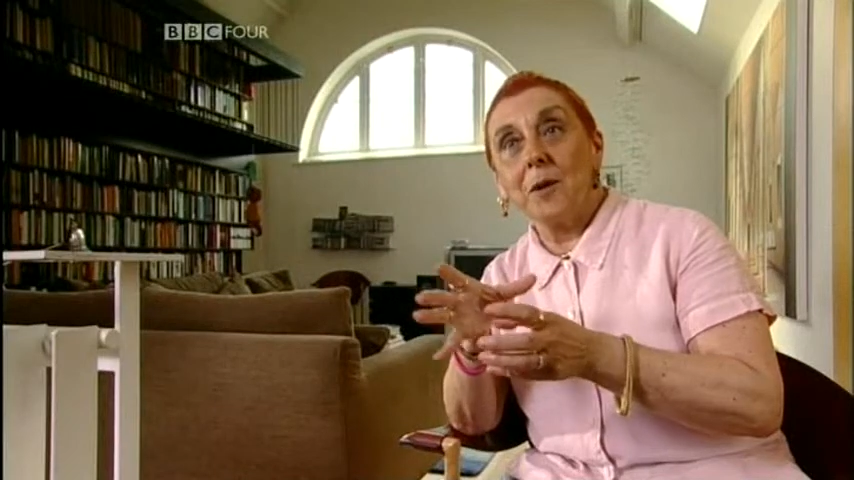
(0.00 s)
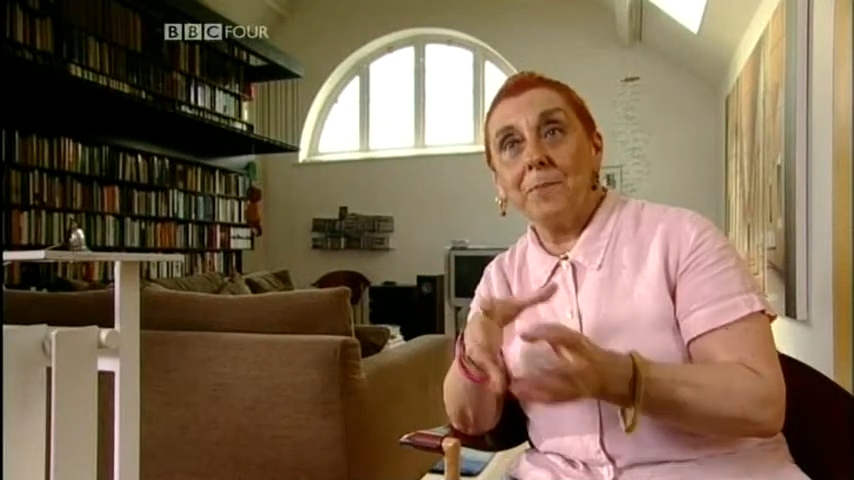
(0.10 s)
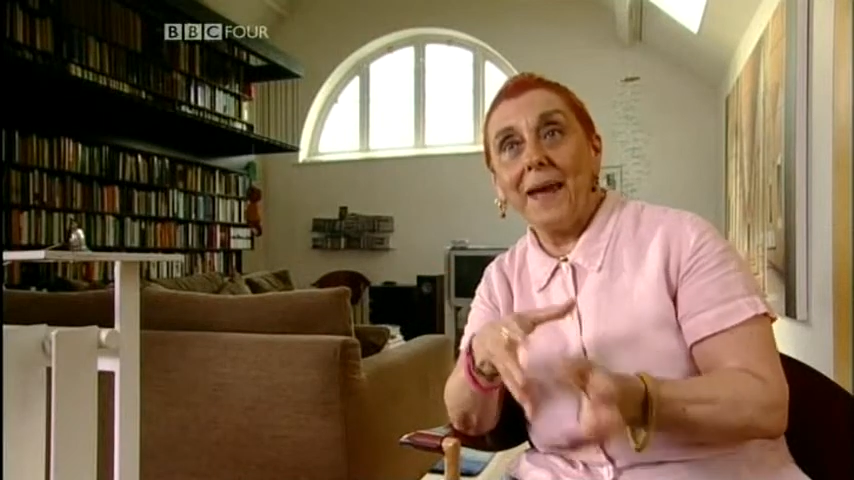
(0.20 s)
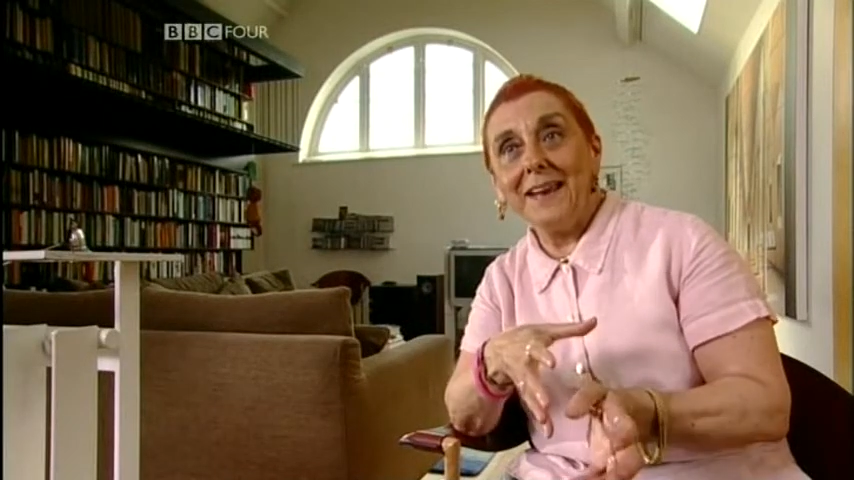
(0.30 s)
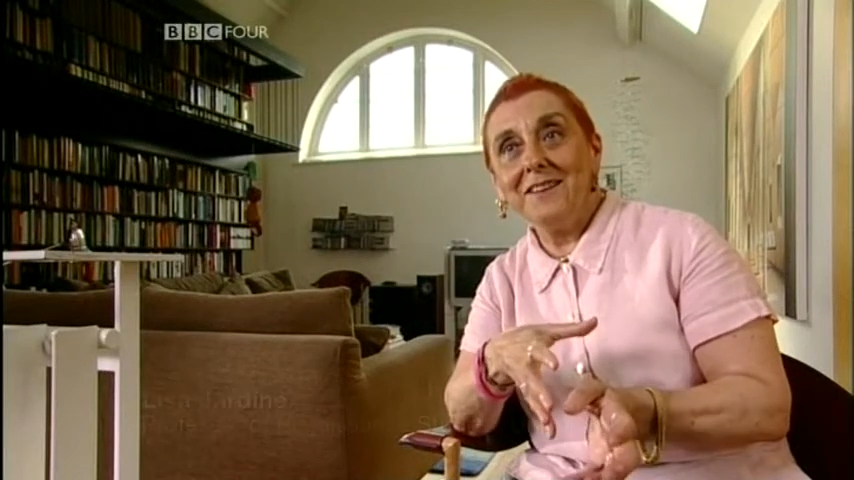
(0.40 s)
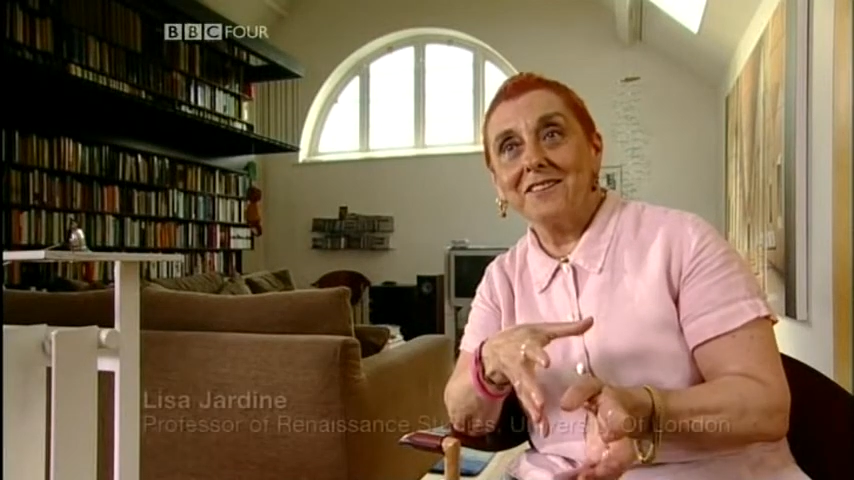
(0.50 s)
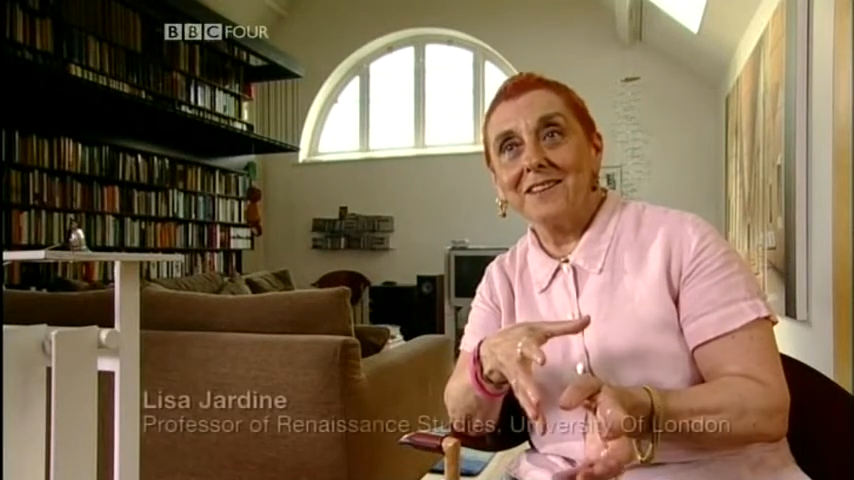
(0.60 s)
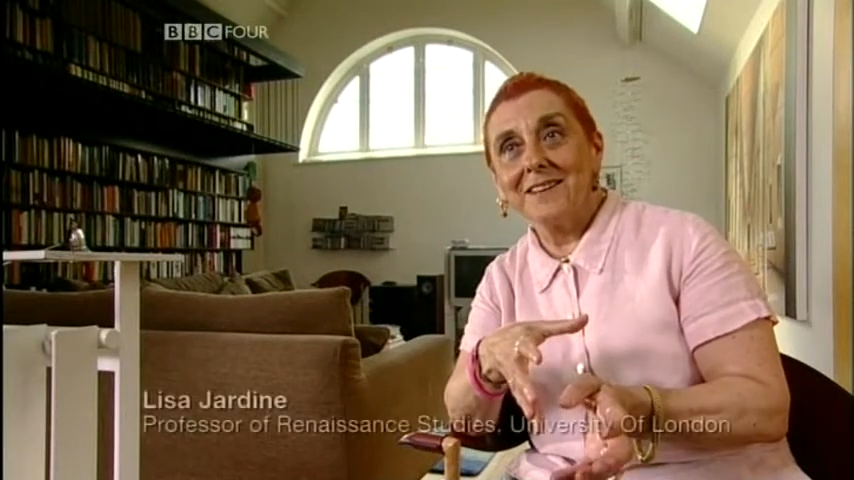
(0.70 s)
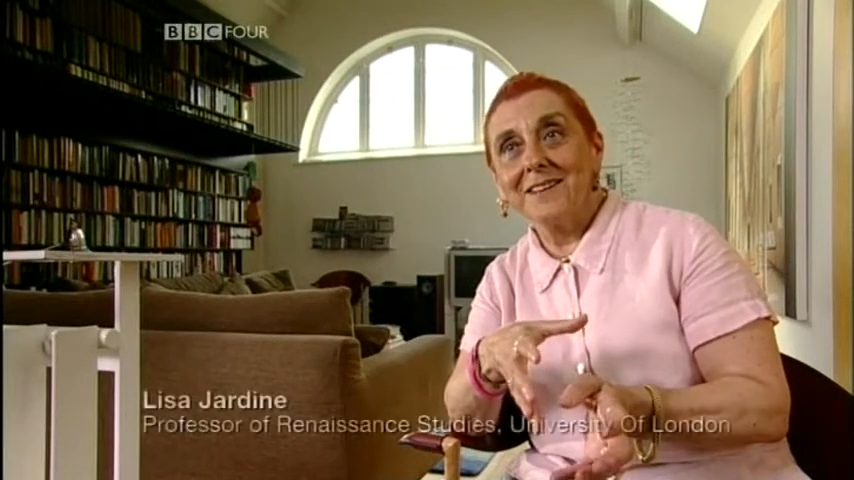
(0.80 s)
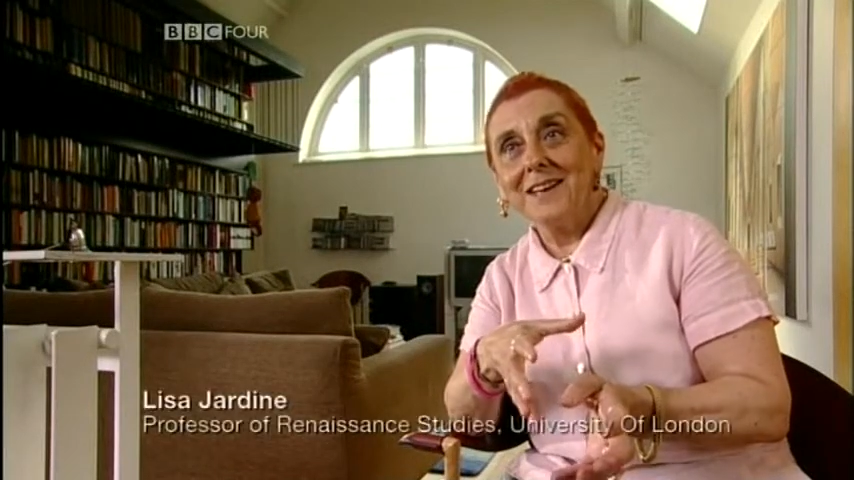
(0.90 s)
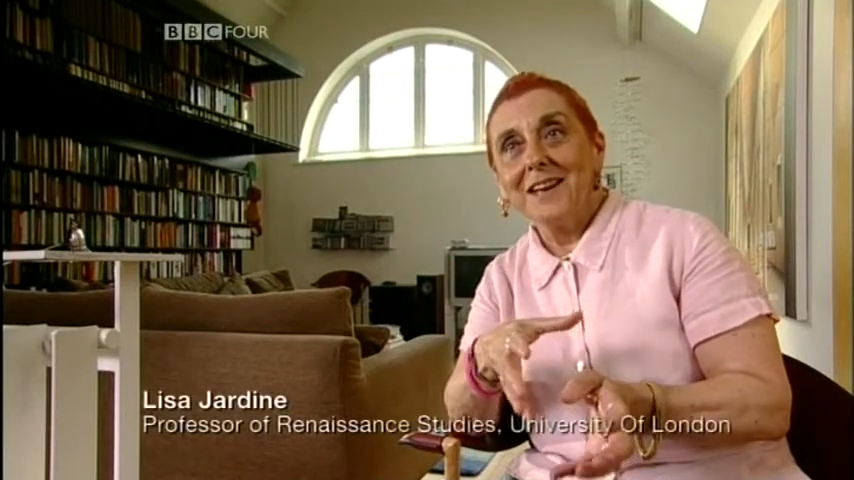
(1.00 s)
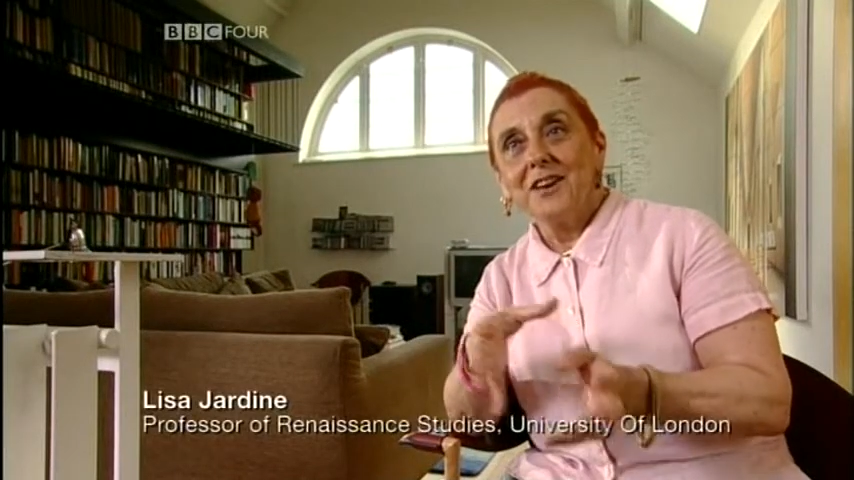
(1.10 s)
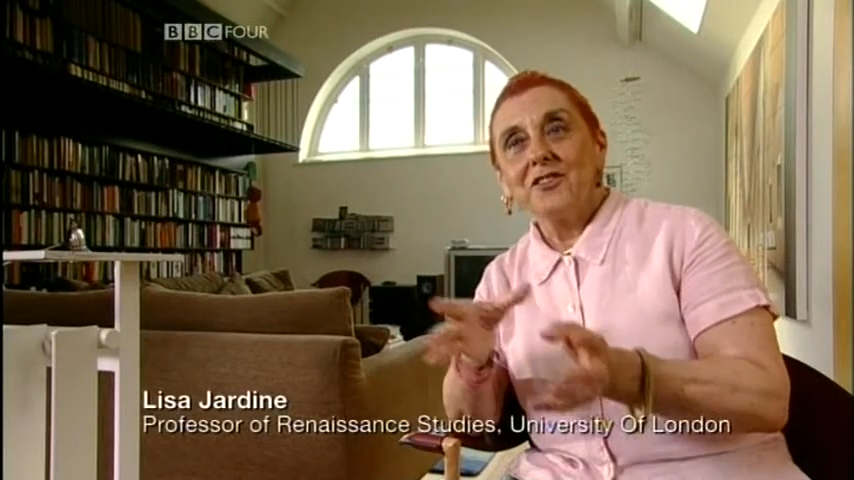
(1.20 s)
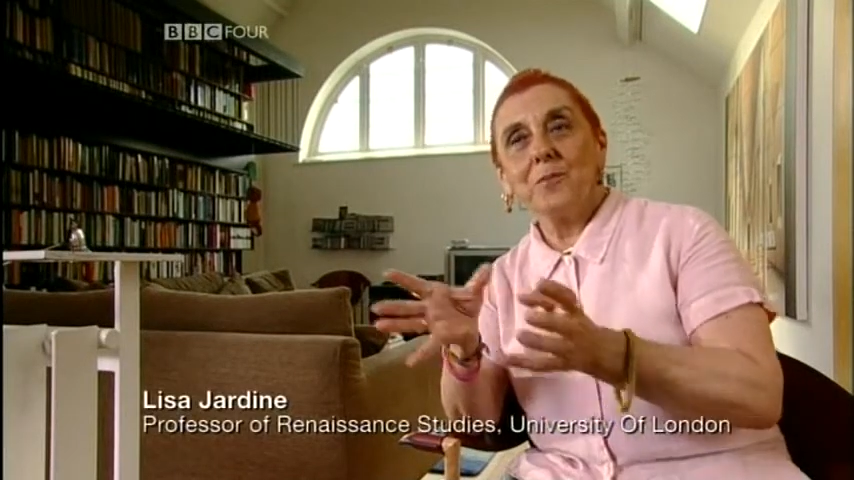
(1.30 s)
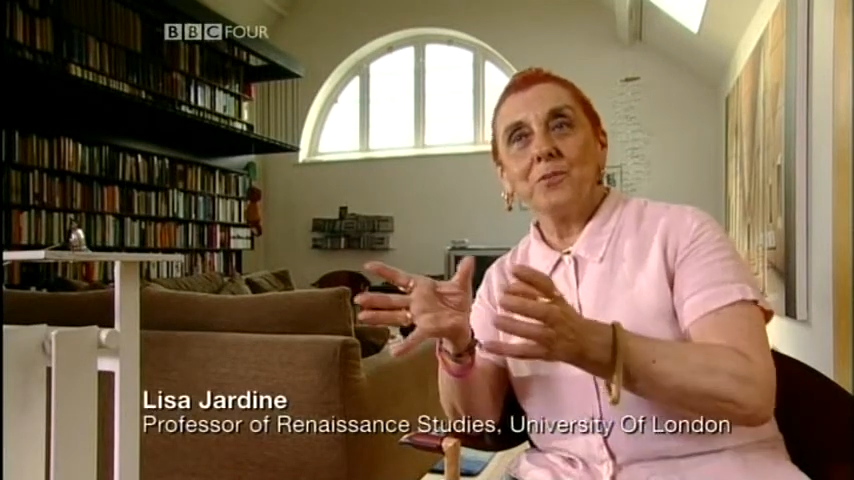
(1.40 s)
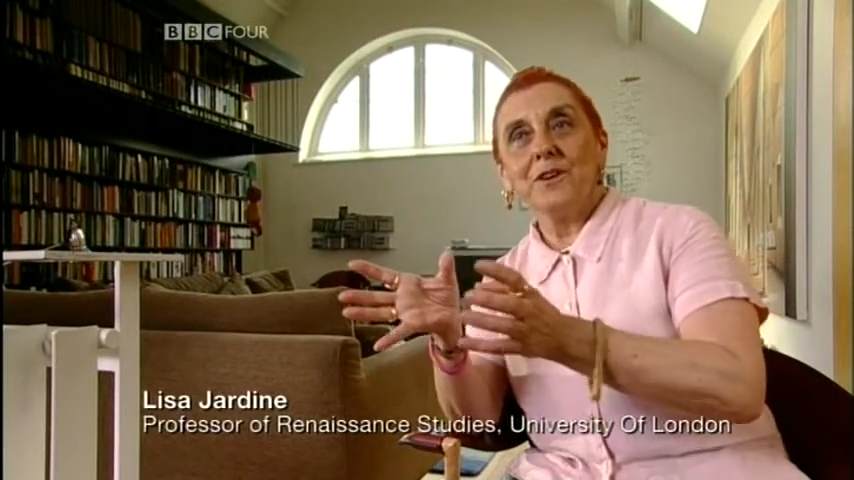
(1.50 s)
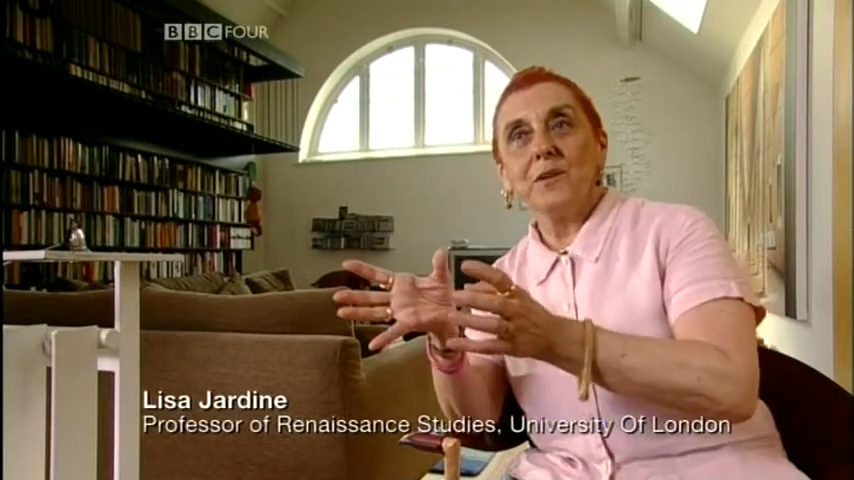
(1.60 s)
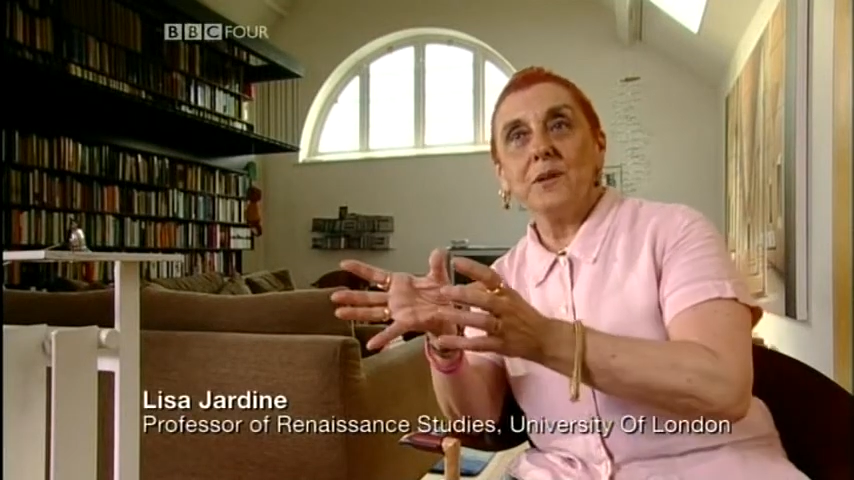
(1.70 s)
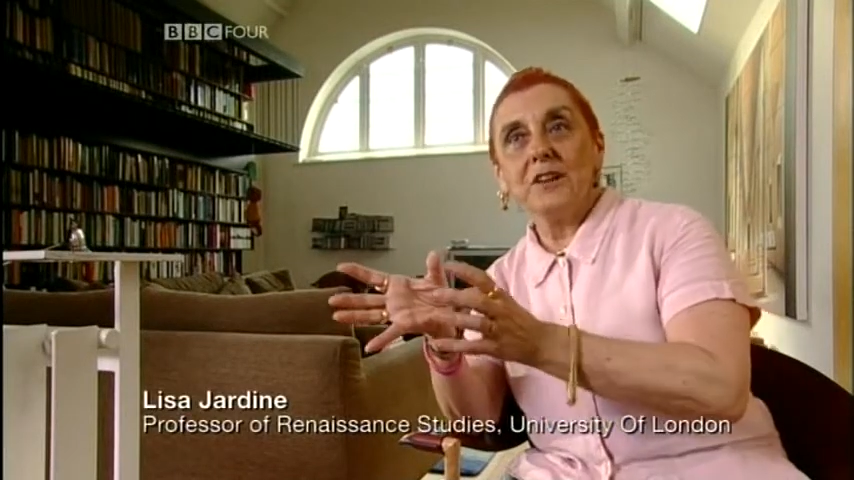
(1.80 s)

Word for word: a painter to produce